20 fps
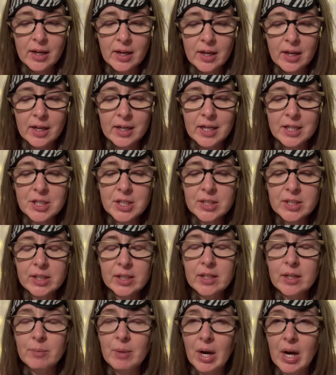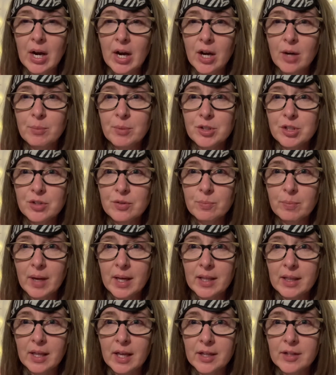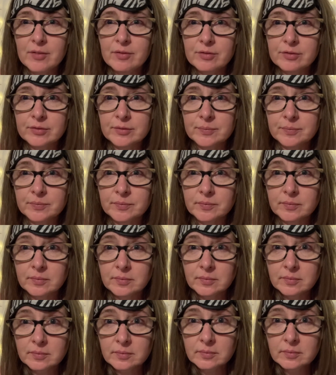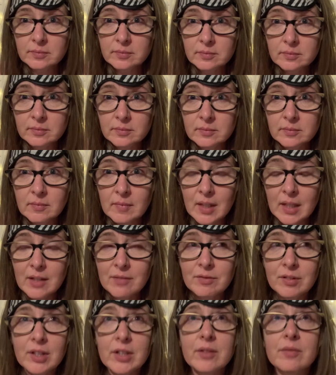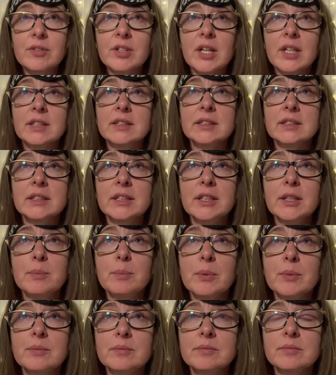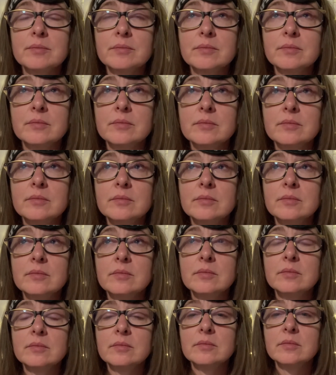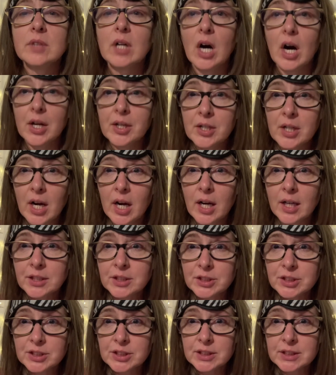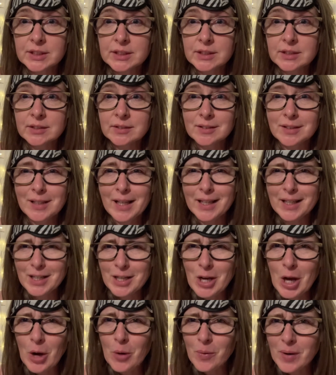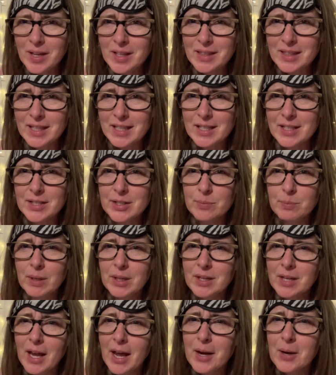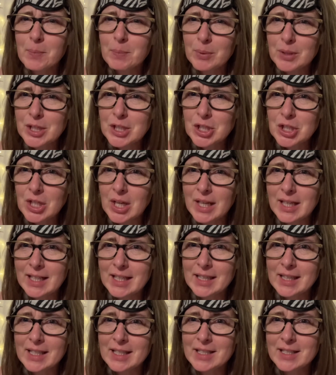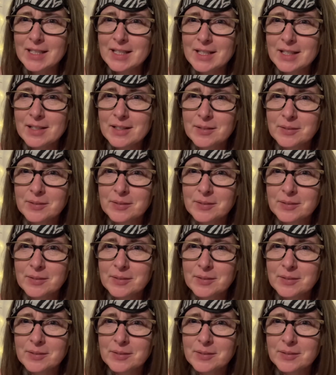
And I just think about how much of my life I've lived asleep, unconscious, like knowing this, but not appreciating this.